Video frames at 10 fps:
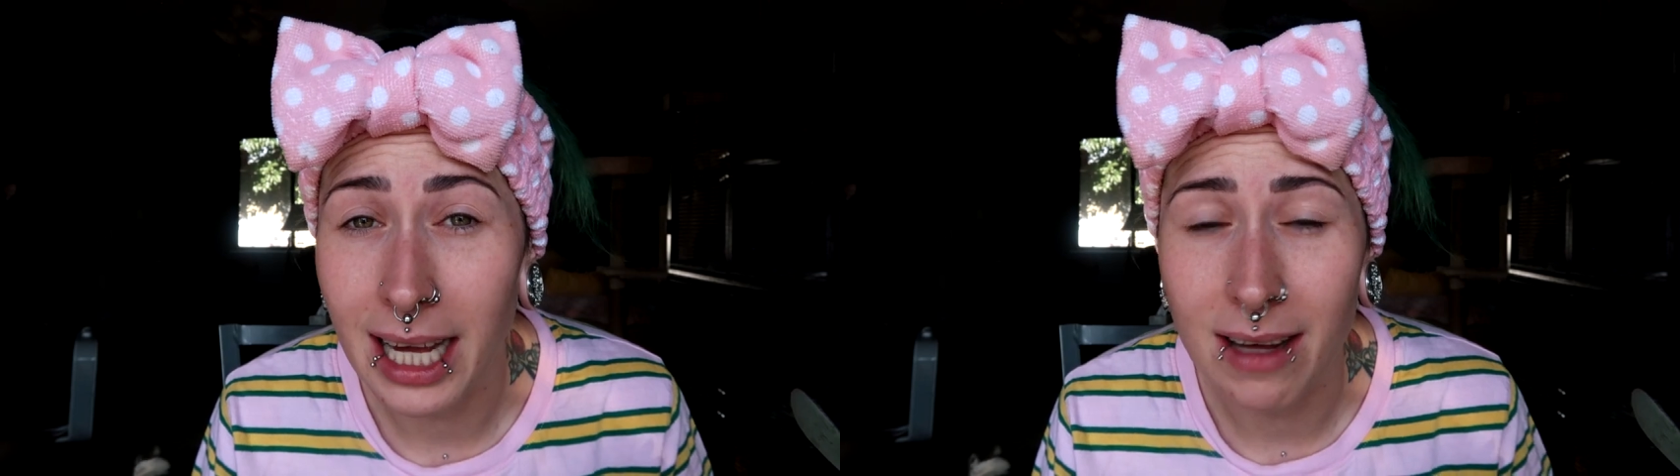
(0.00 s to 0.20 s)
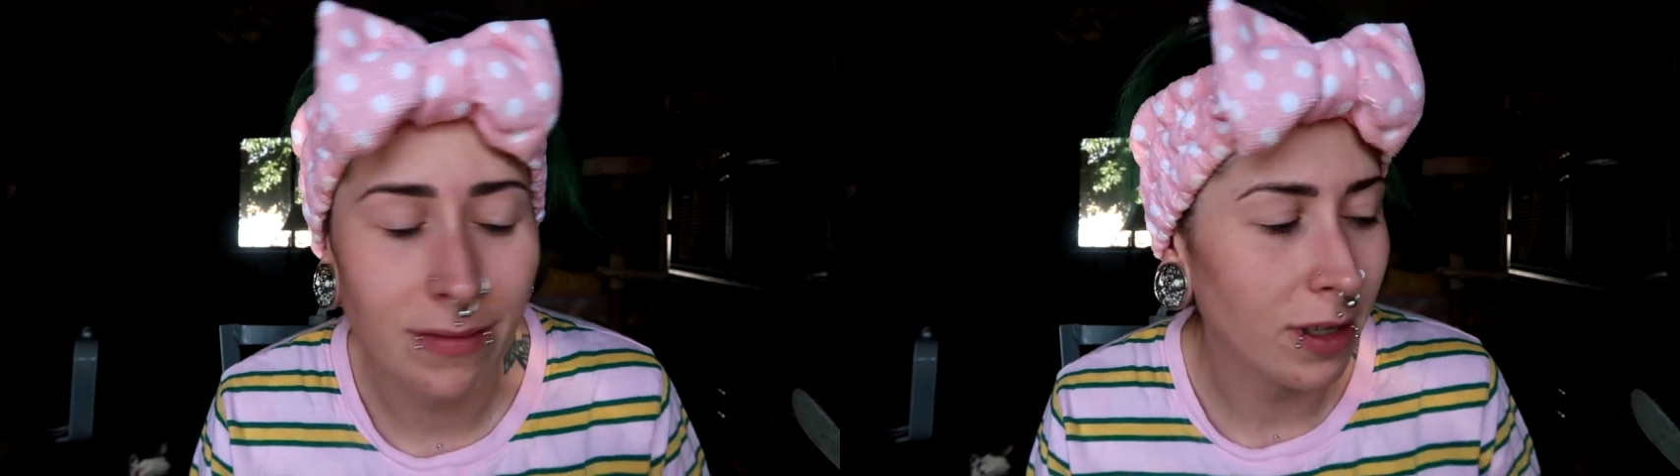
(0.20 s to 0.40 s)

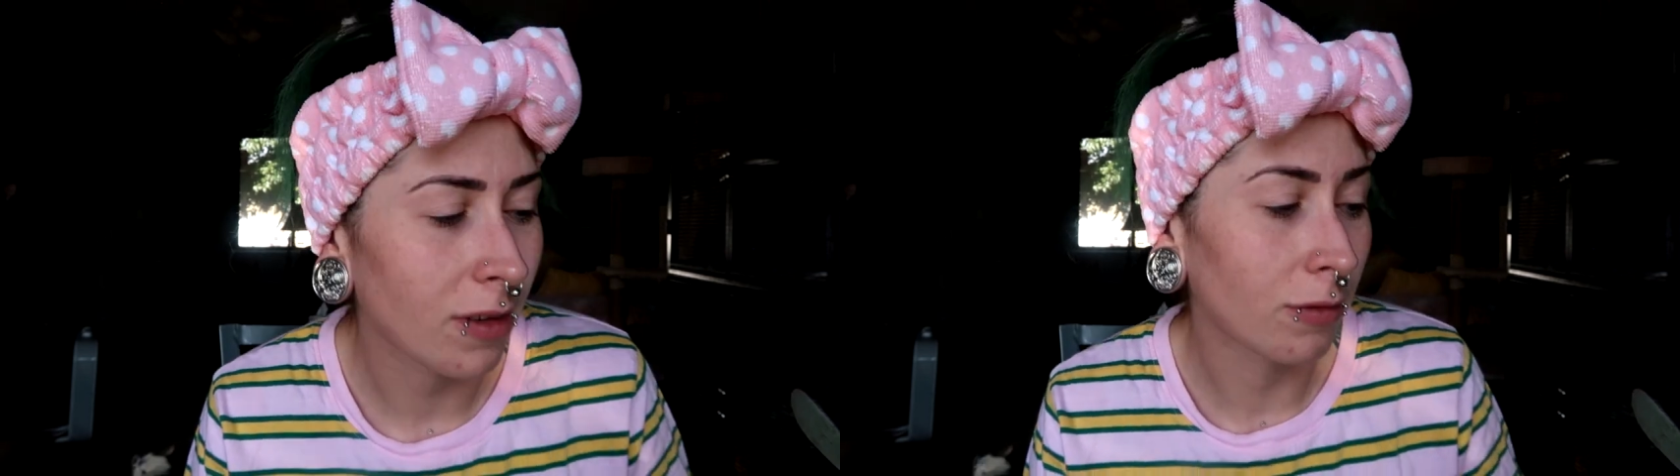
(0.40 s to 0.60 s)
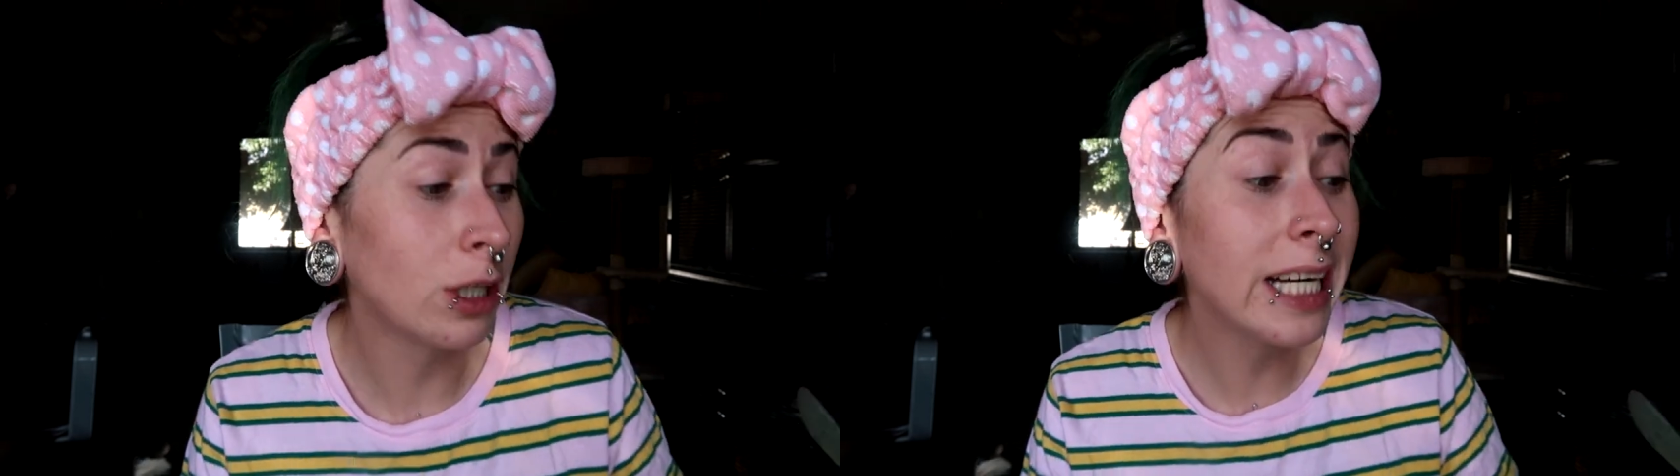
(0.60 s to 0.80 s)
have
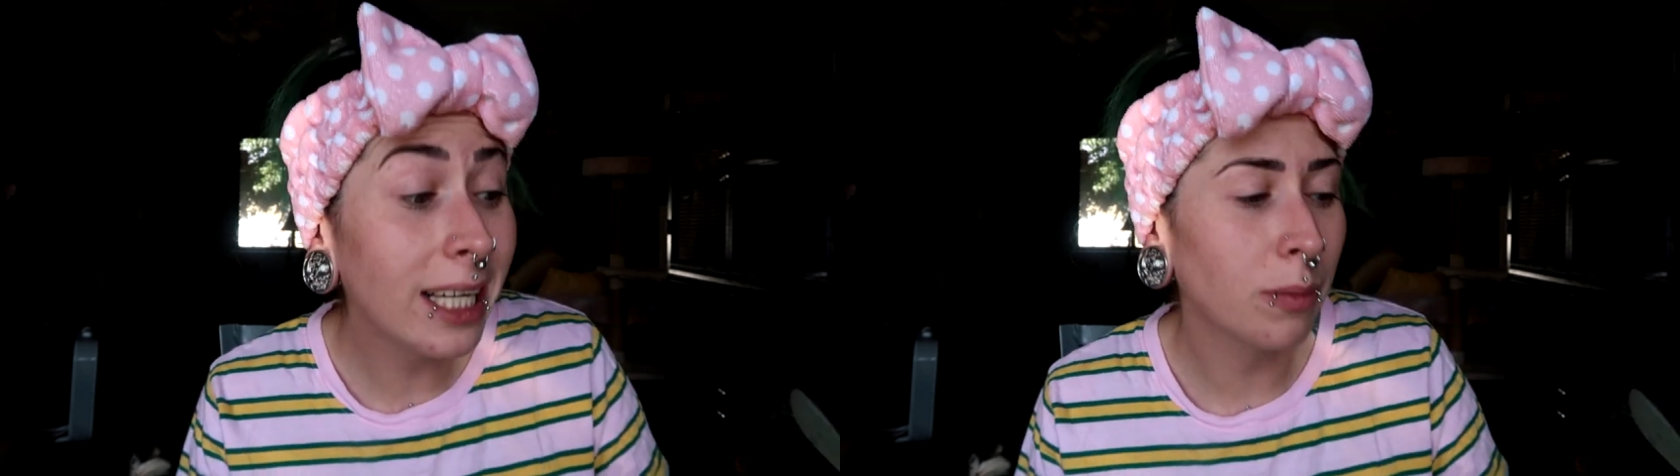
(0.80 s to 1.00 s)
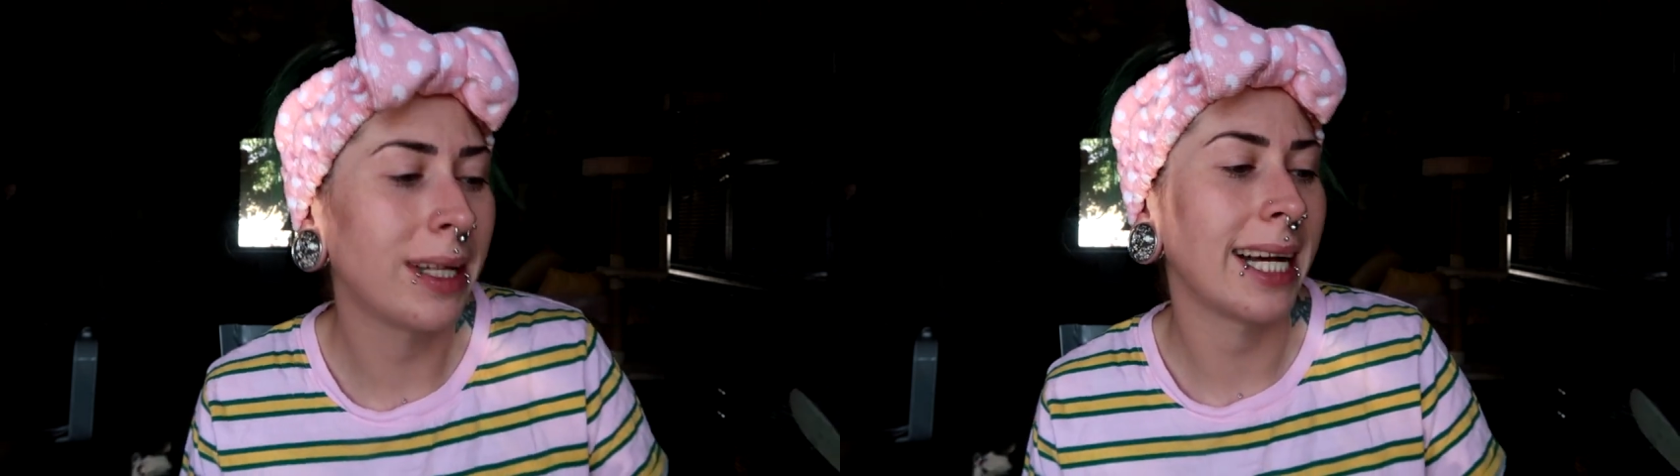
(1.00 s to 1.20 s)
for
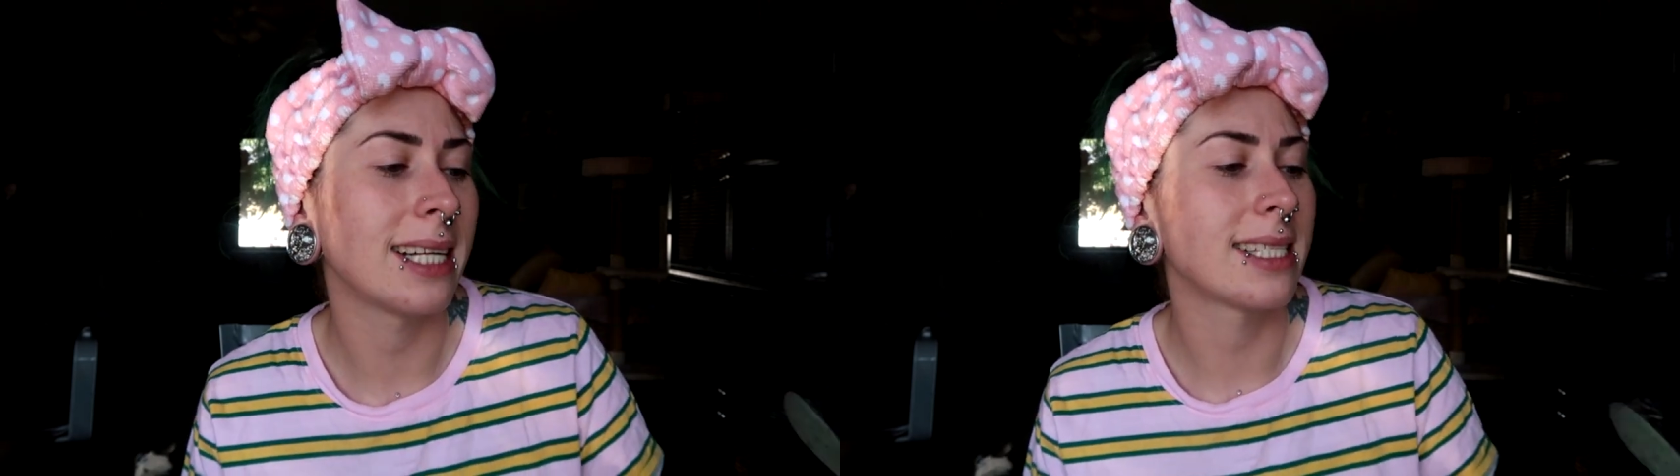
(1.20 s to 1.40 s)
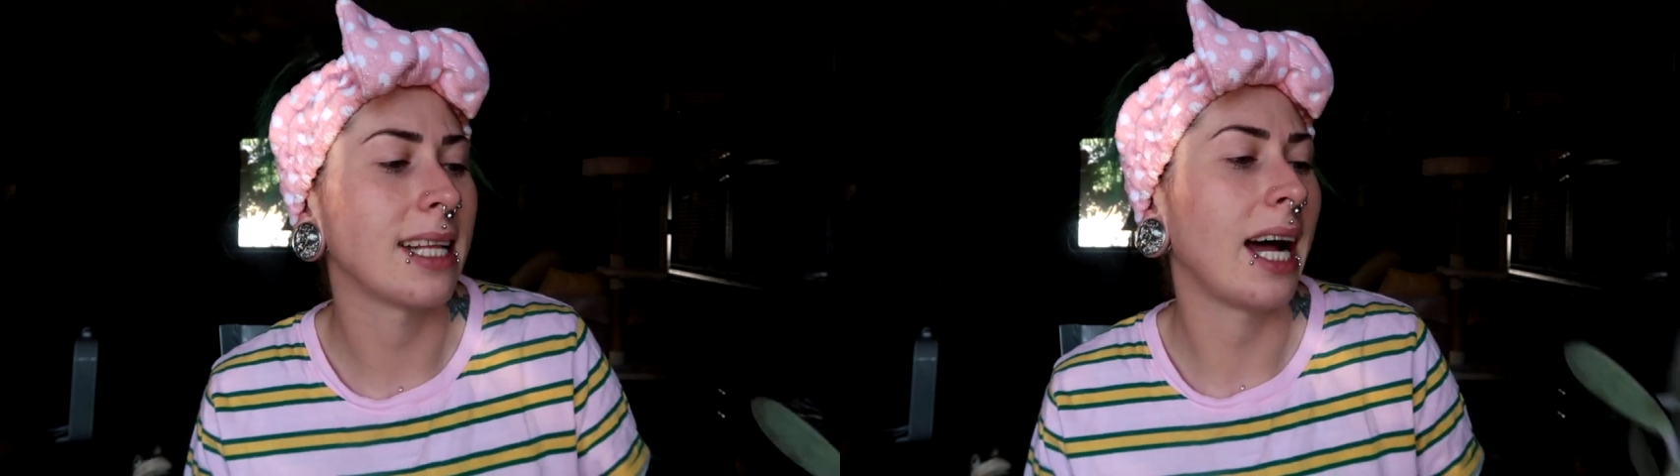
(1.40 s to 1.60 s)
real
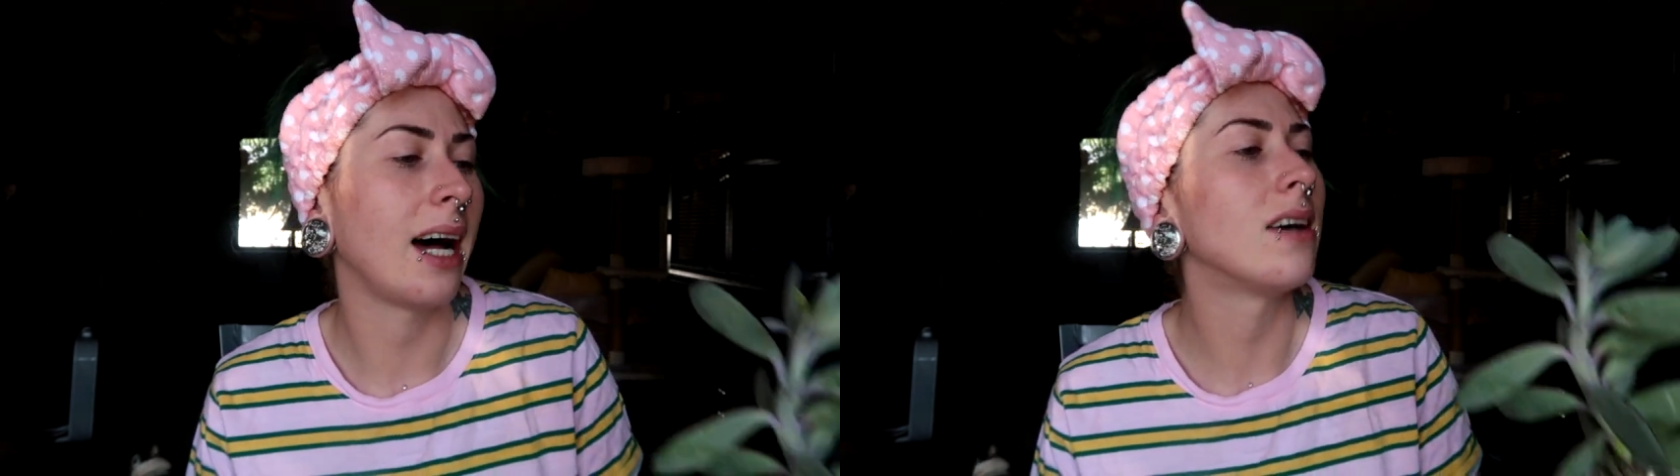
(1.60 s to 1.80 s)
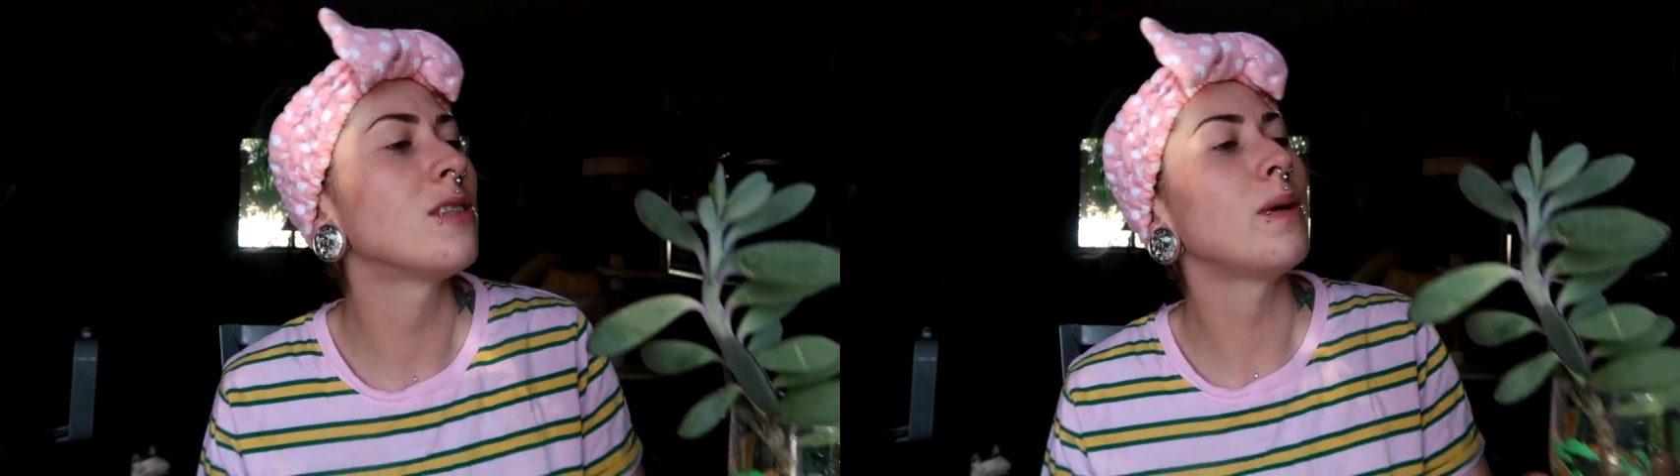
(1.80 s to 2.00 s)
plants in the house.